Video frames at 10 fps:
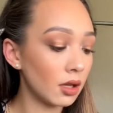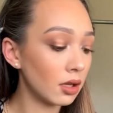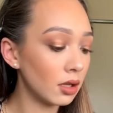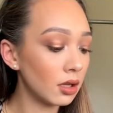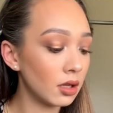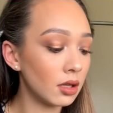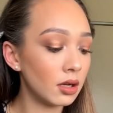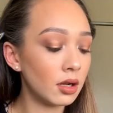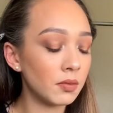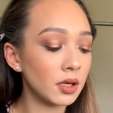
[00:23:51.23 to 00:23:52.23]
Okay,
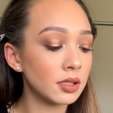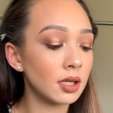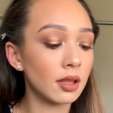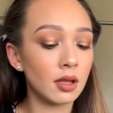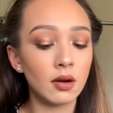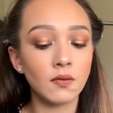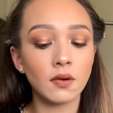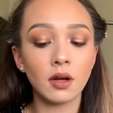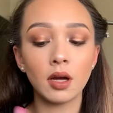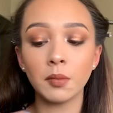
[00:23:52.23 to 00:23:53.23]
now I'm going to take the
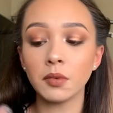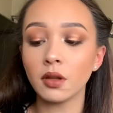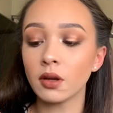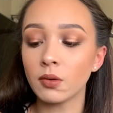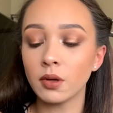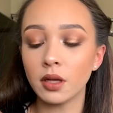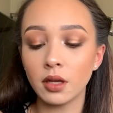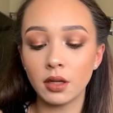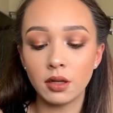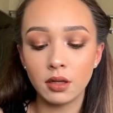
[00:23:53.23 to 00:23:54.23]
e.l.f.
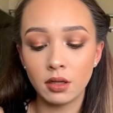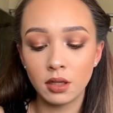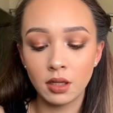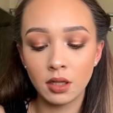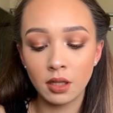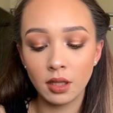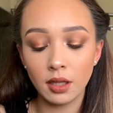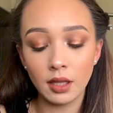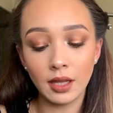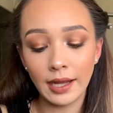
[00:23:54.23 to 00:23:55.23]
liquid
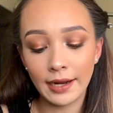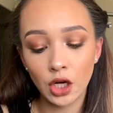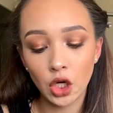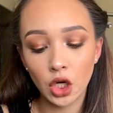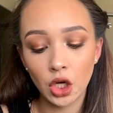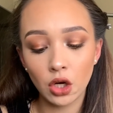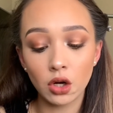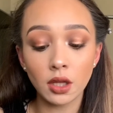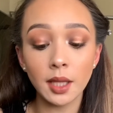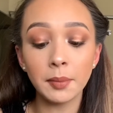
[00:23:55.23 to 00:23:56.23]
lacquer,
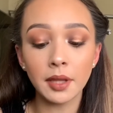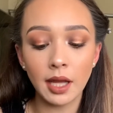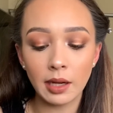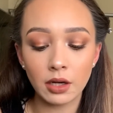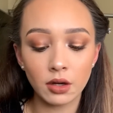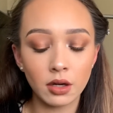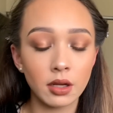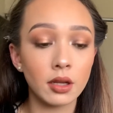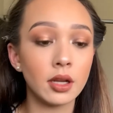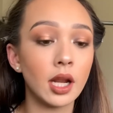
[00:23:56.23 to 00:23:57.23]
or lip lacquer
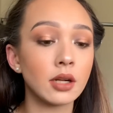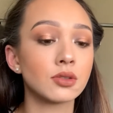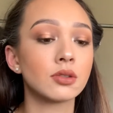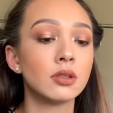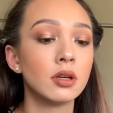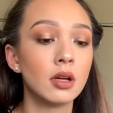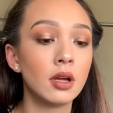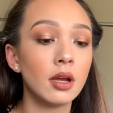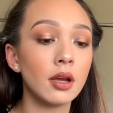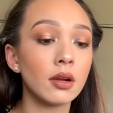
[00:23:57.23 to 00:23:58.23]
in natural,
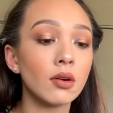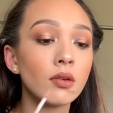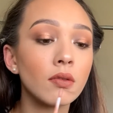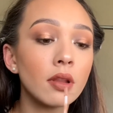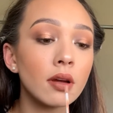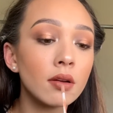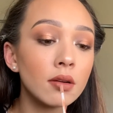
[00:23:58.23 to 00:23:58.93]
and go over that.